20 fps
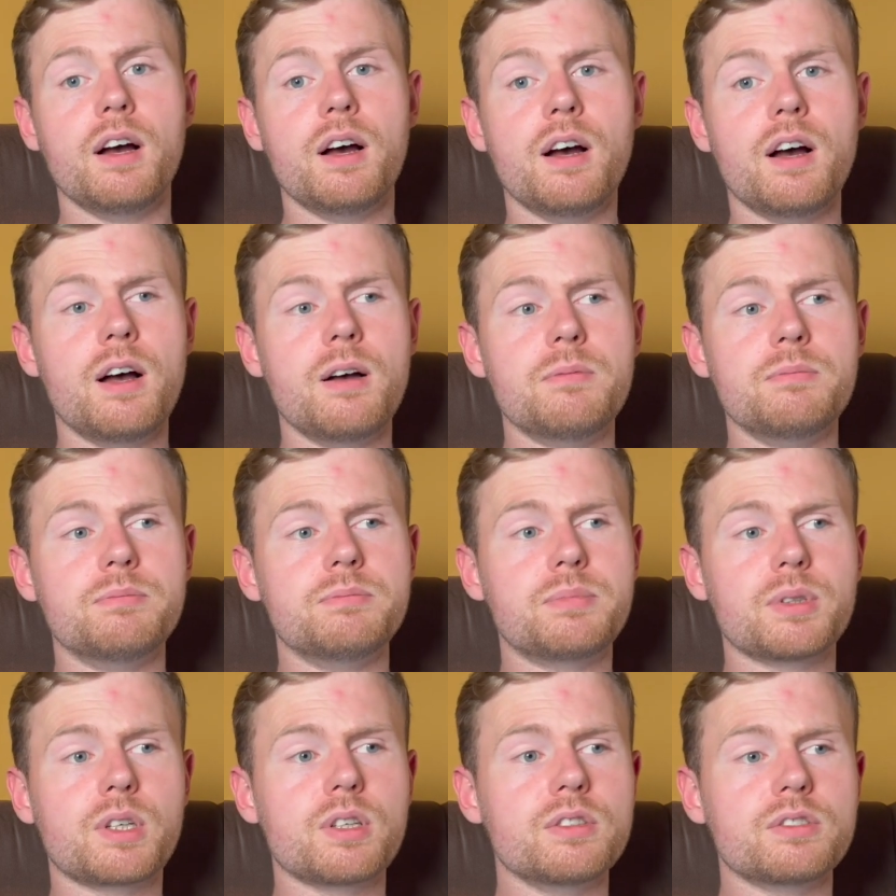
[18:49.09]
Um,
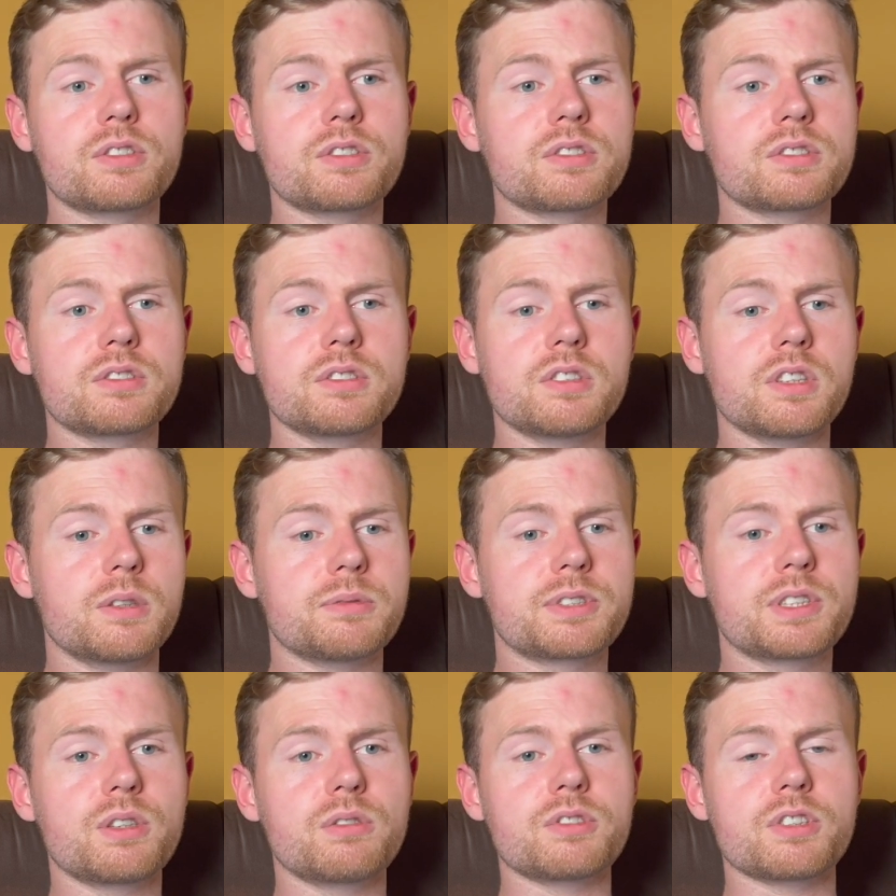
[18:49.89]
because, you know, I'm
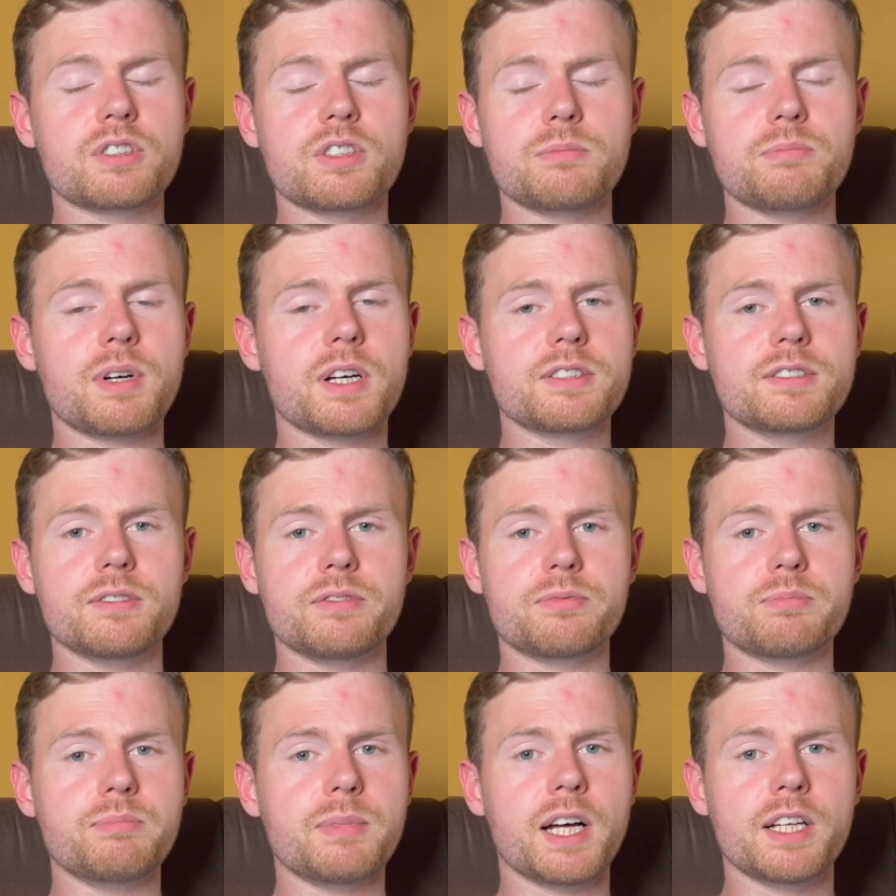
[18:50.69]
still just a massive
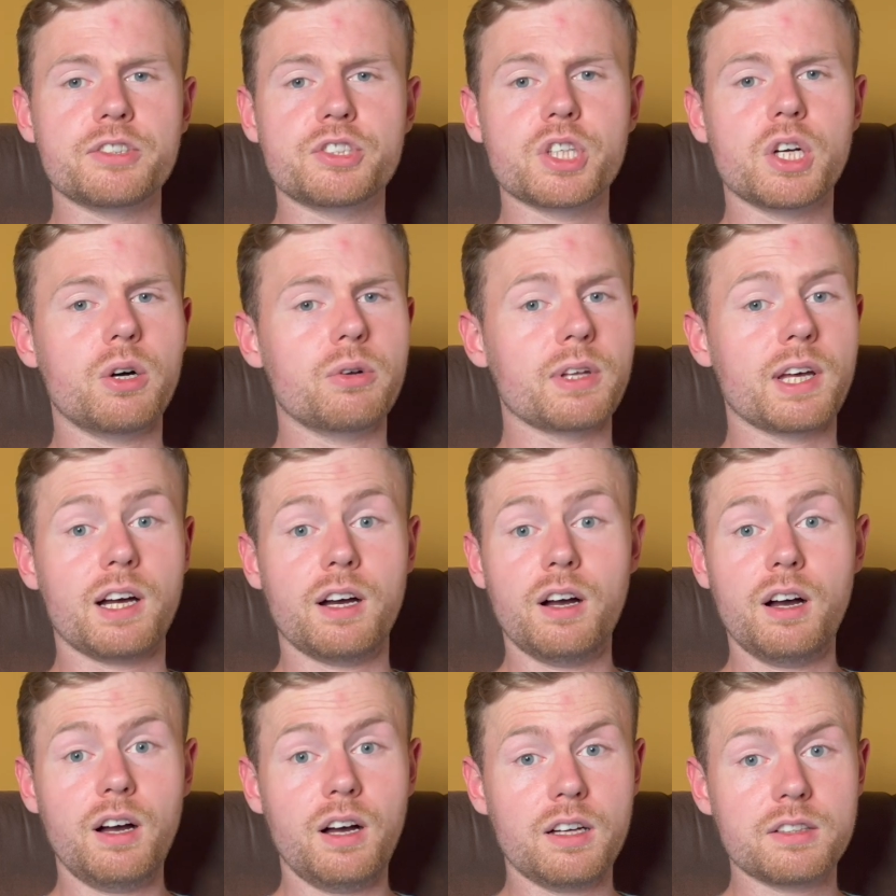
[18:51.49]
man-child at
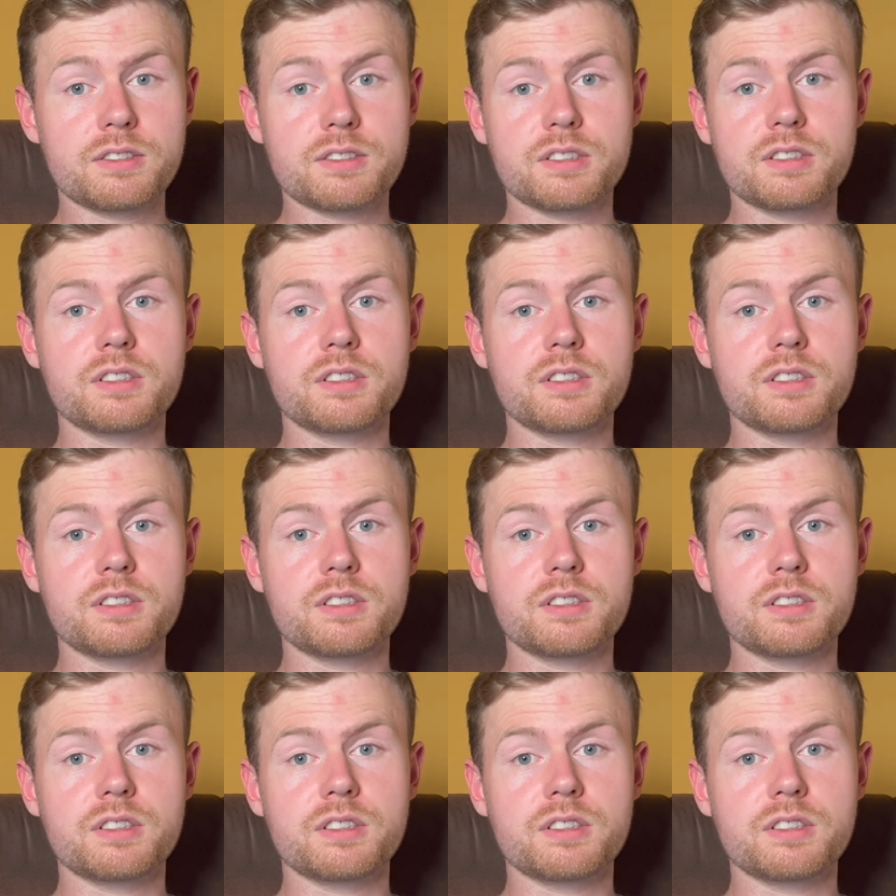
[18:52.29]
heart.